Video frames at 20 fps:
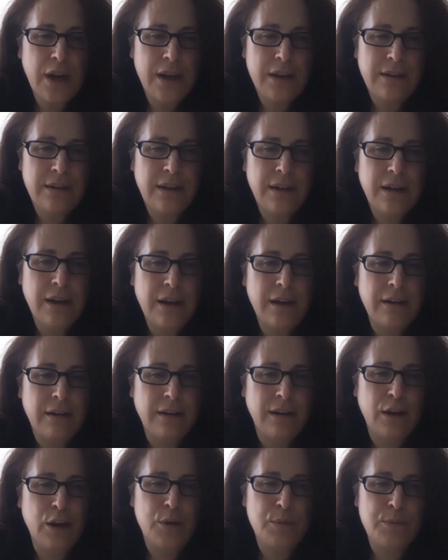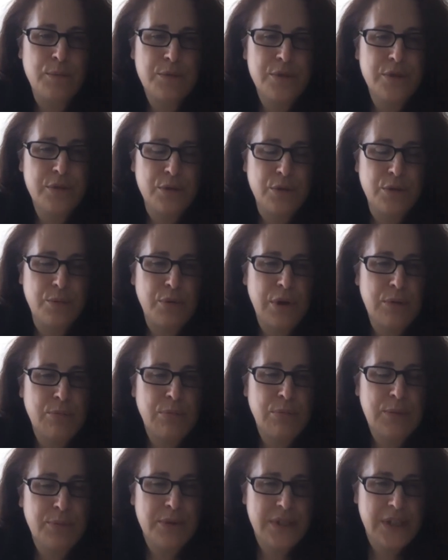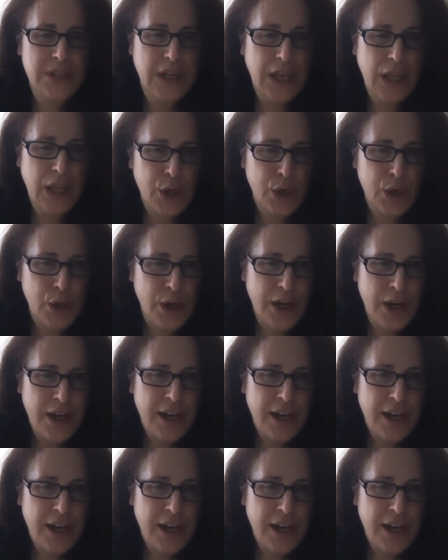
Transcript: idea to bring people together.